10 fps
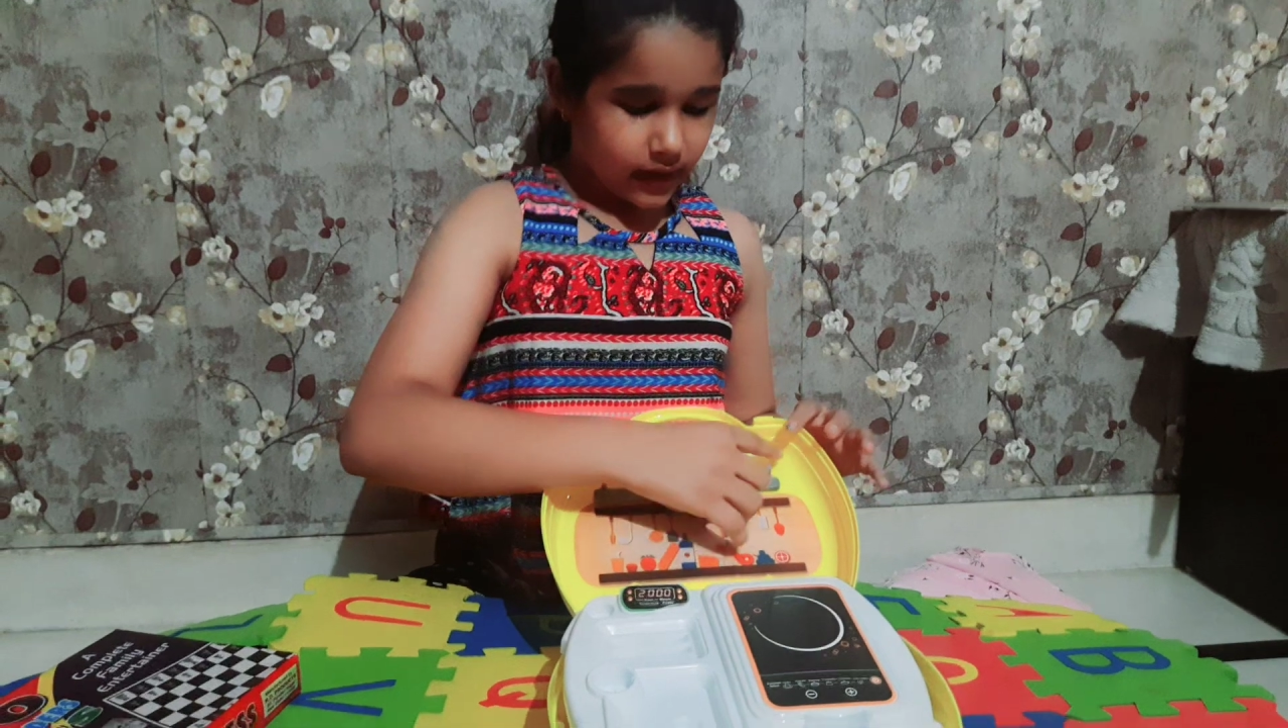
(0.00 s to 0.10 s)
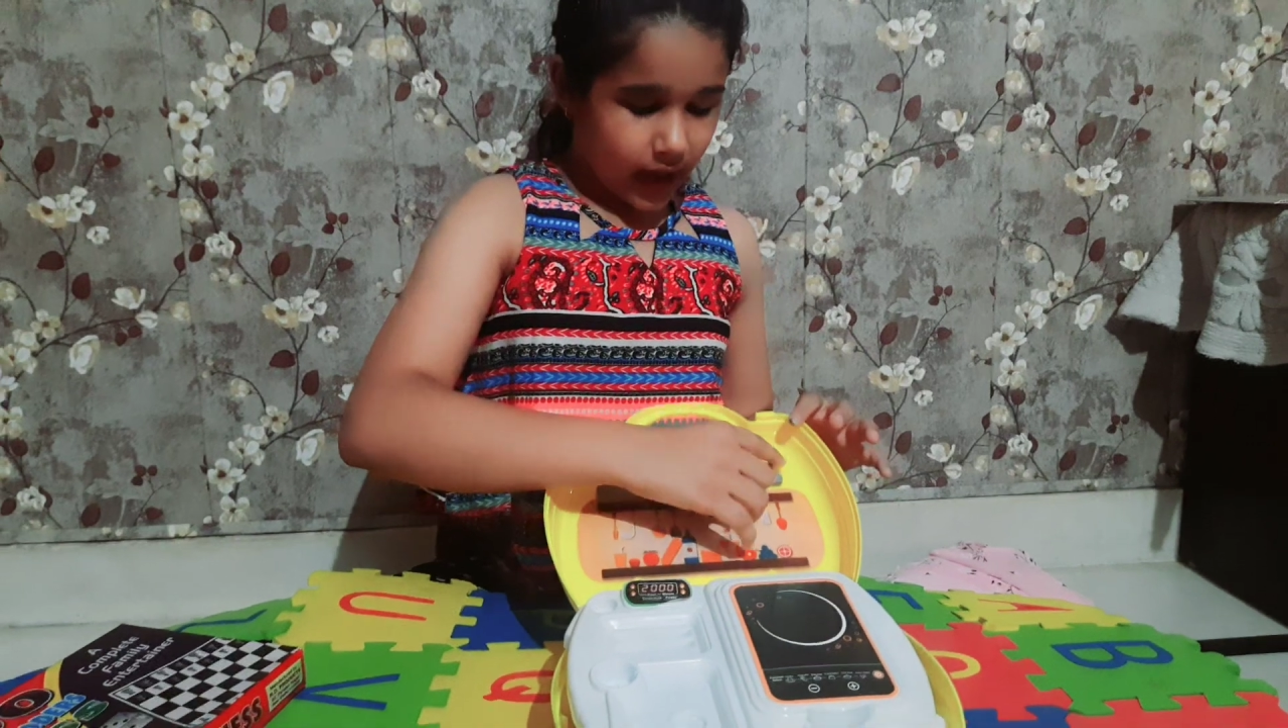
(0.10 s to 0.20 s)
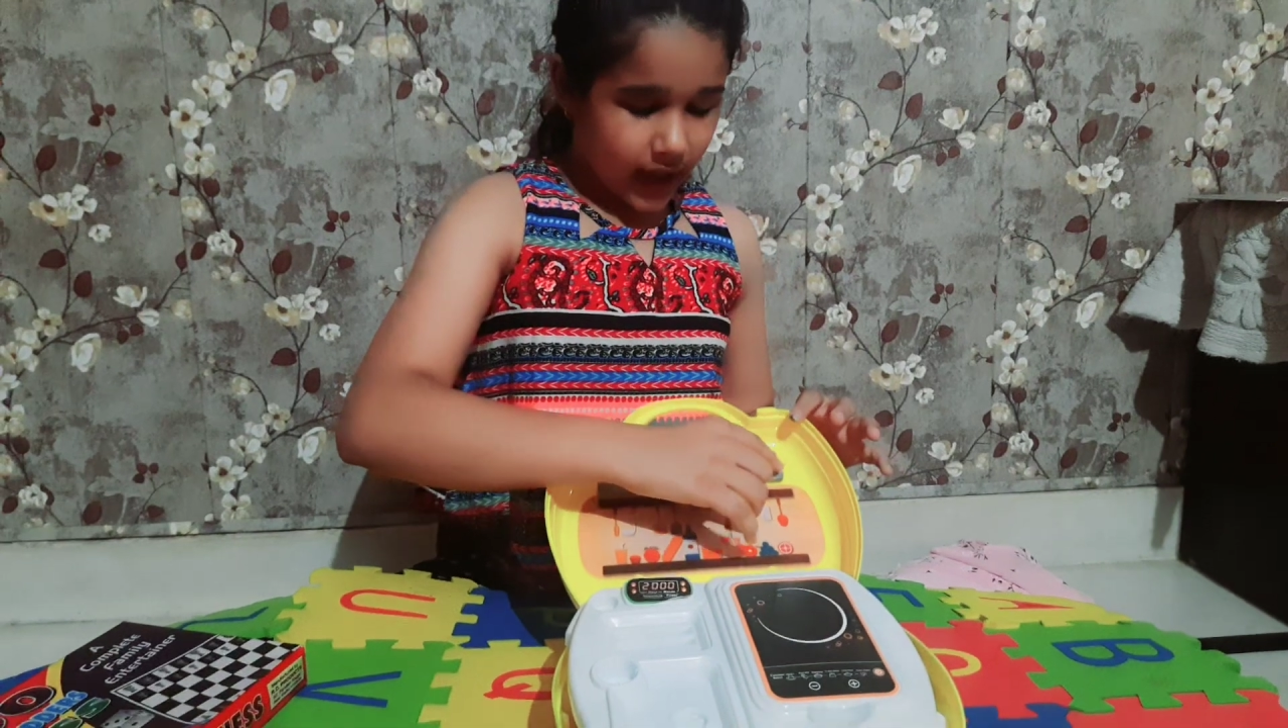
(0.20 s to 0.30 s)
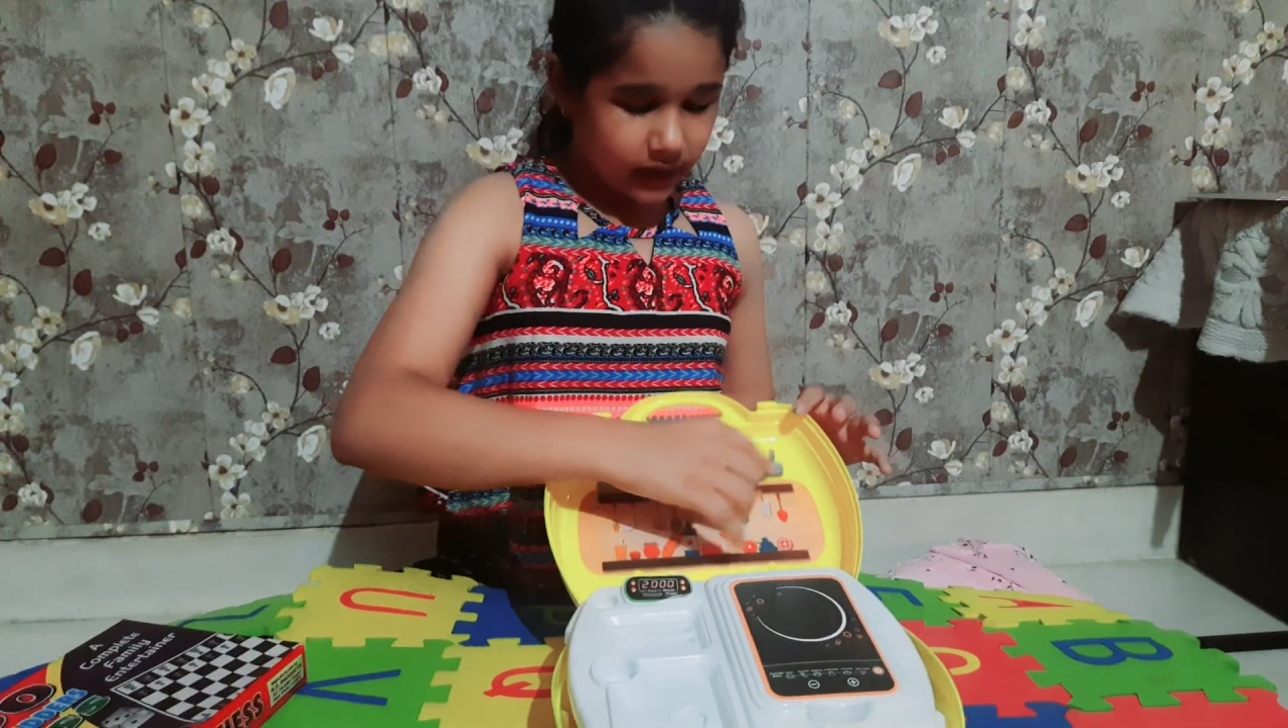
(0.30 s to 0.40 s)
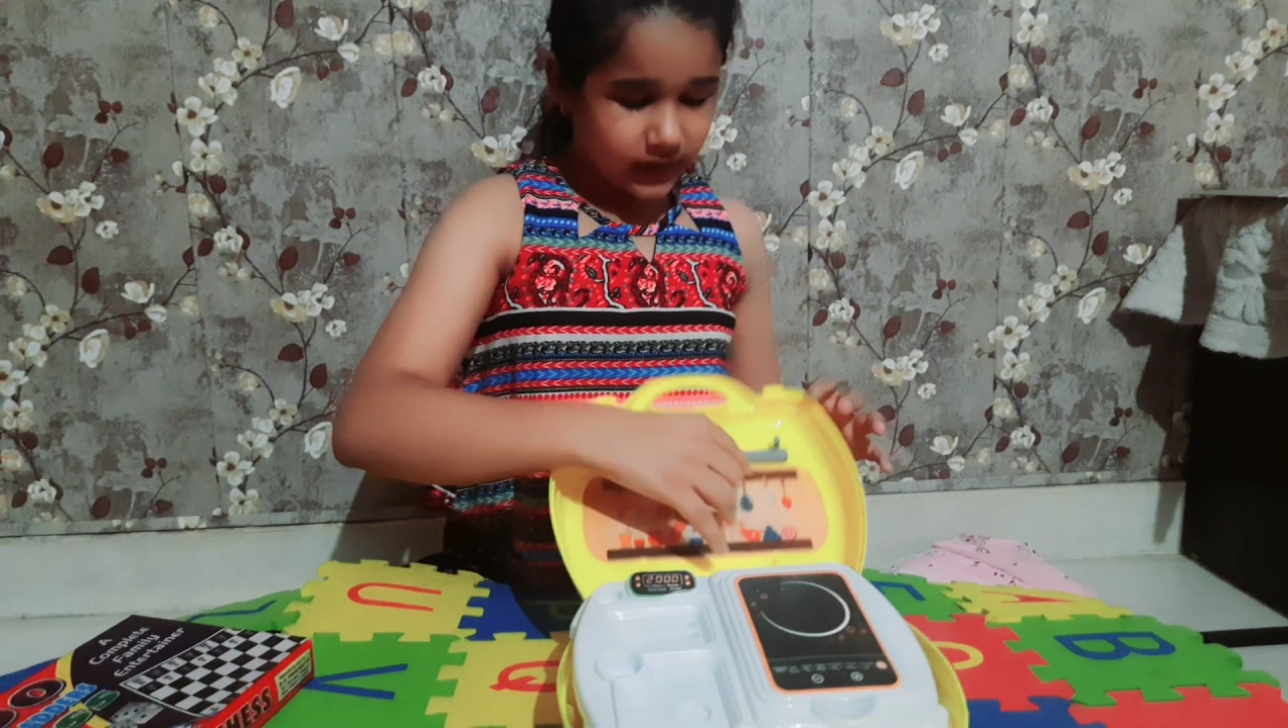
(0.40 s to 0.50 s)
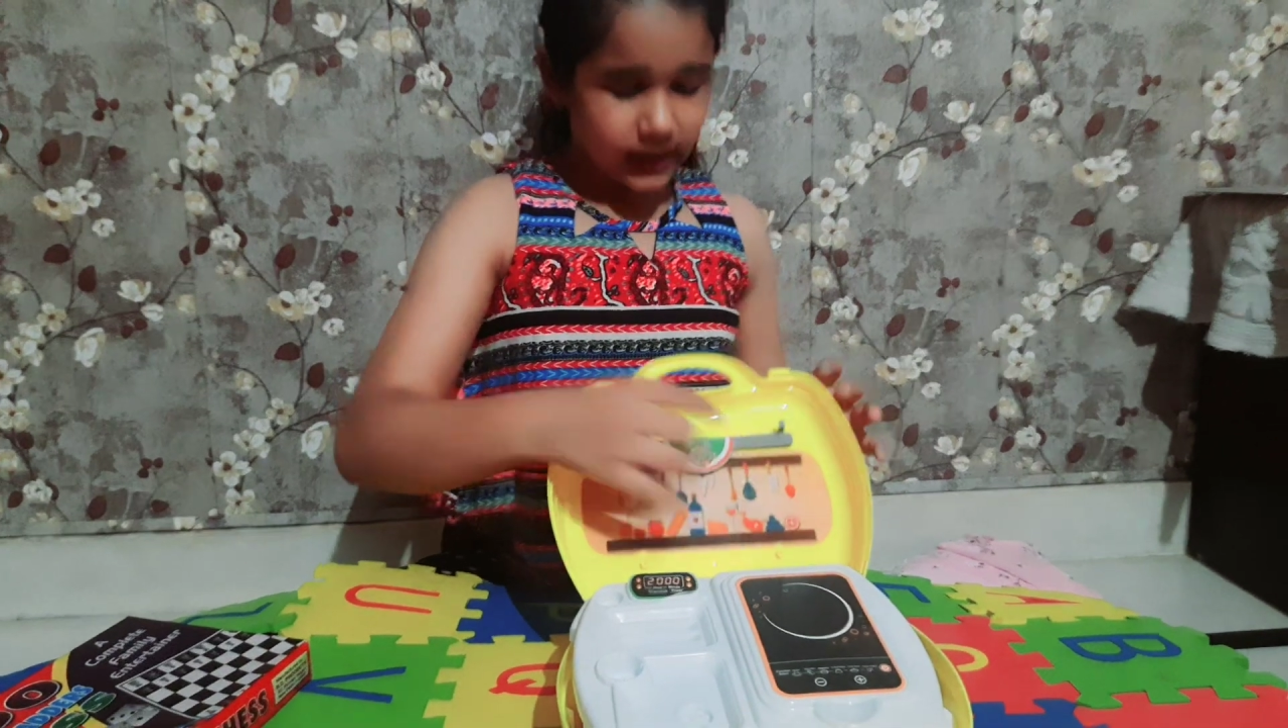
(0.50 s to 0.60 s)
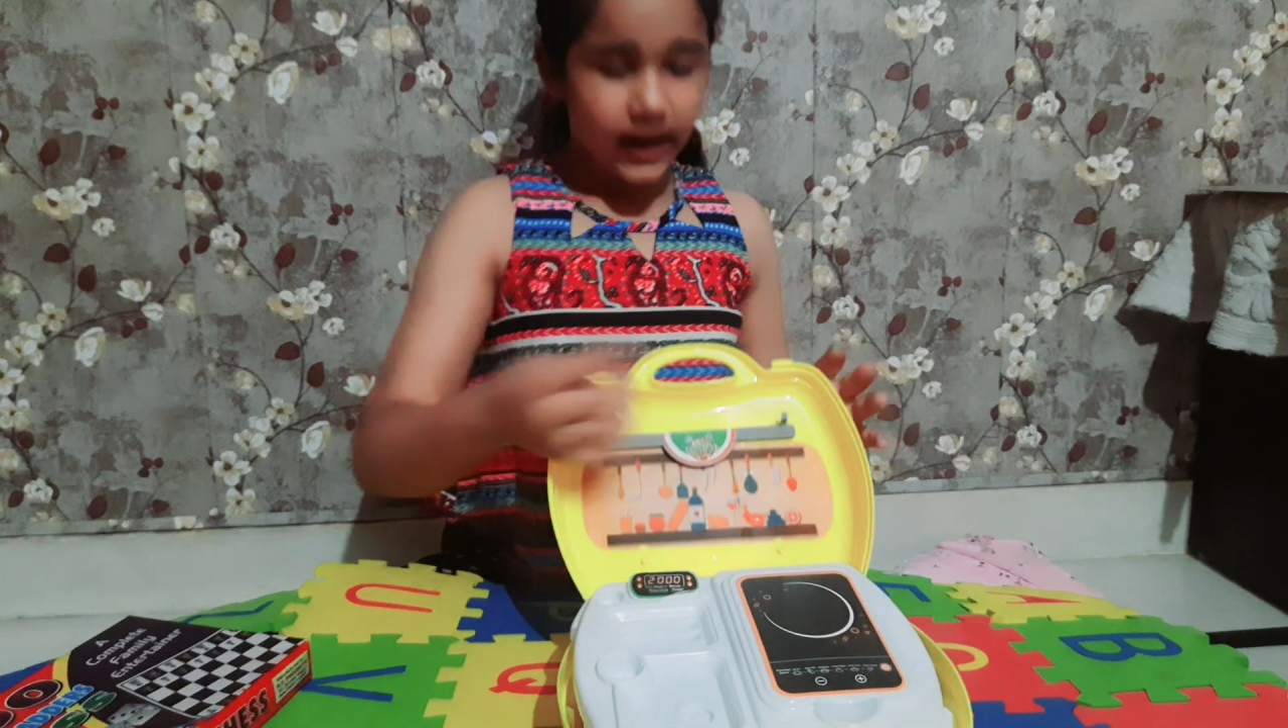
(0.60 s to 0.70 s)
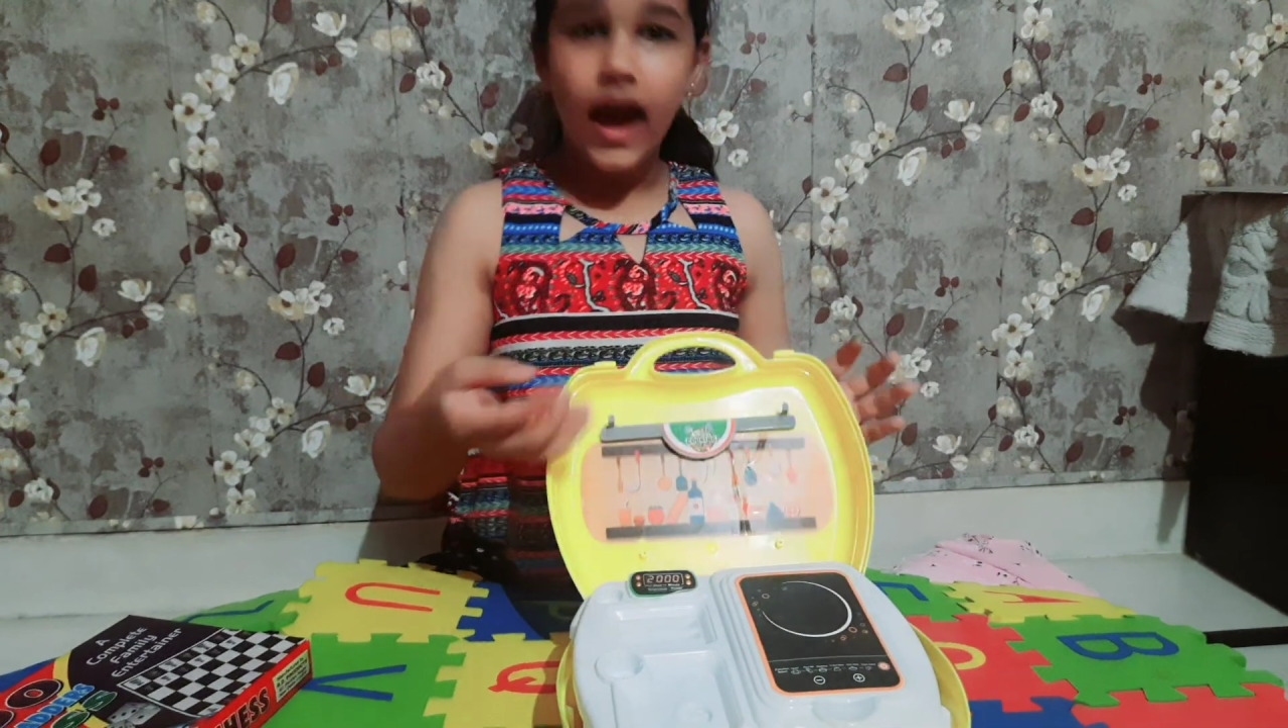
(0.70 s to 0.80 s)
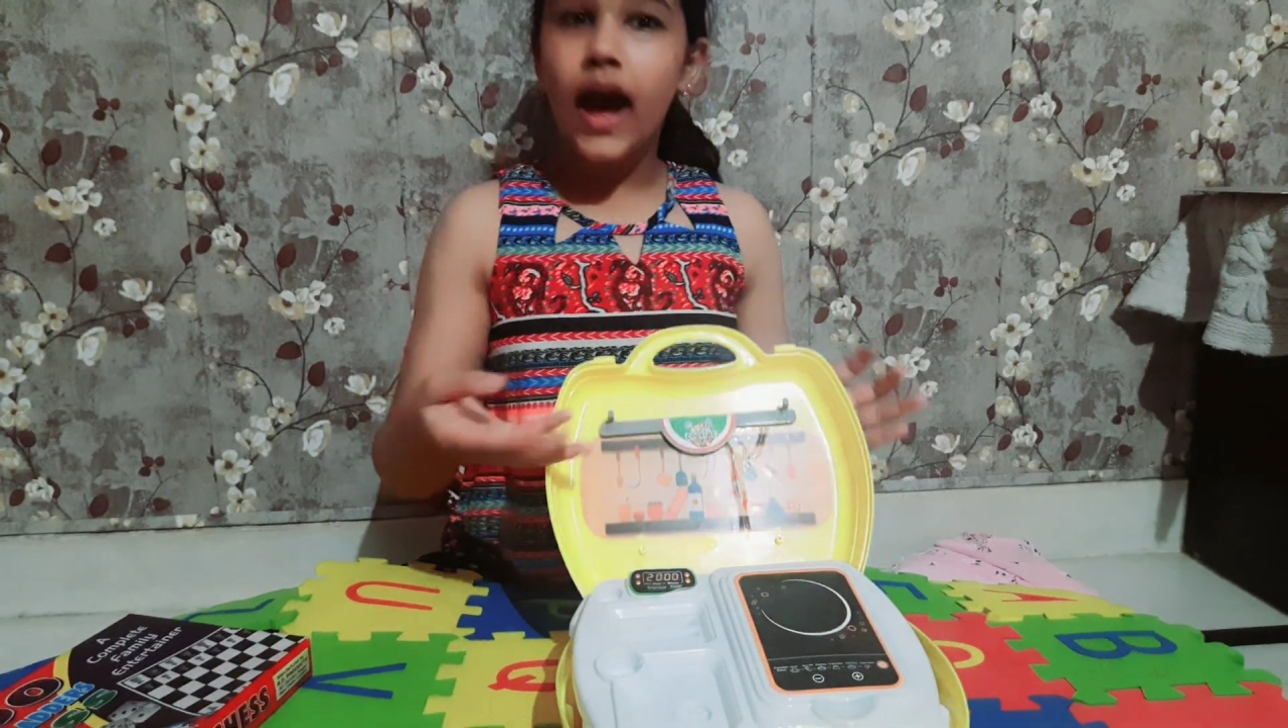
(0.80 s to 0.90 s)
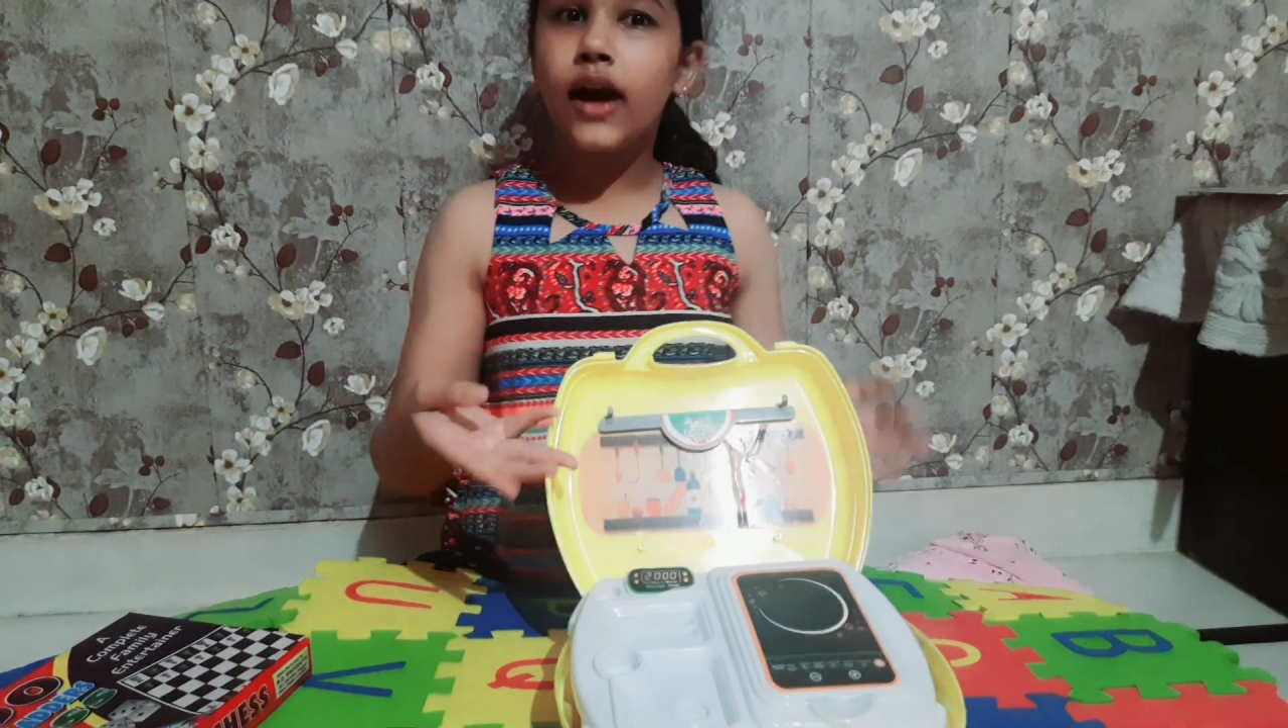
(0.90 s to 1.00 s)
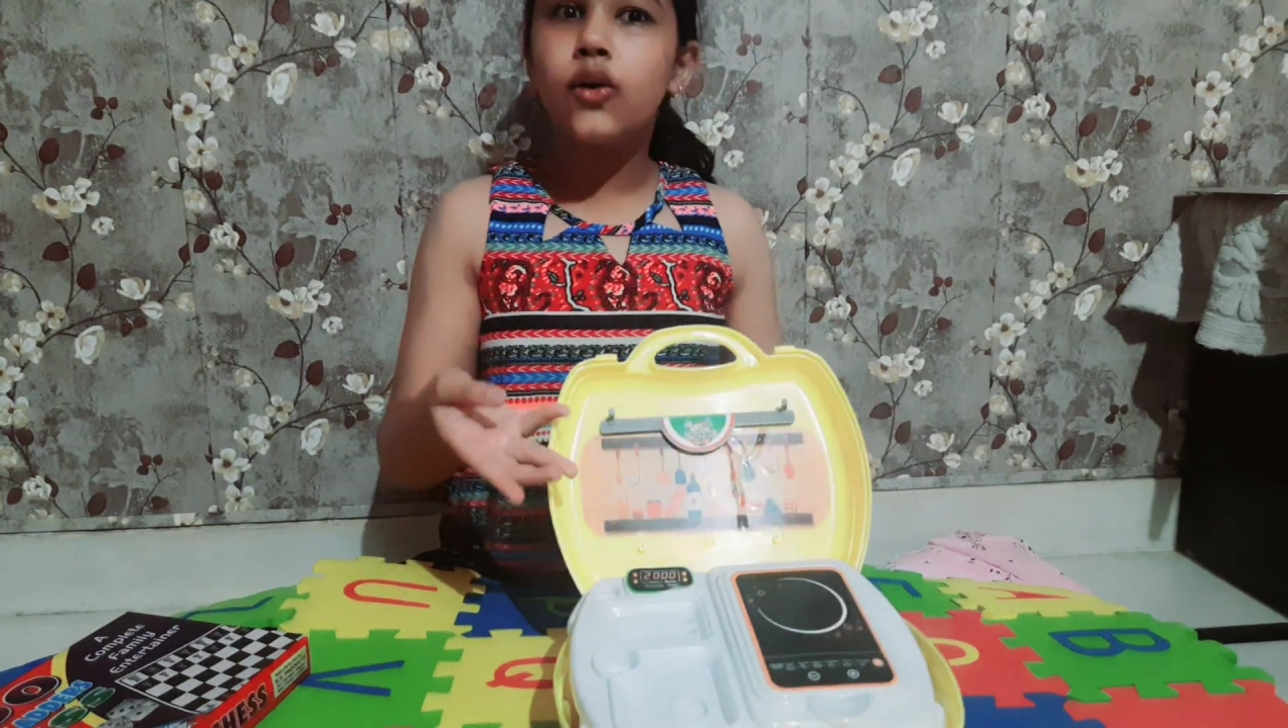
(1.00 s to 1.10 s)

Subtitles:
And we can hang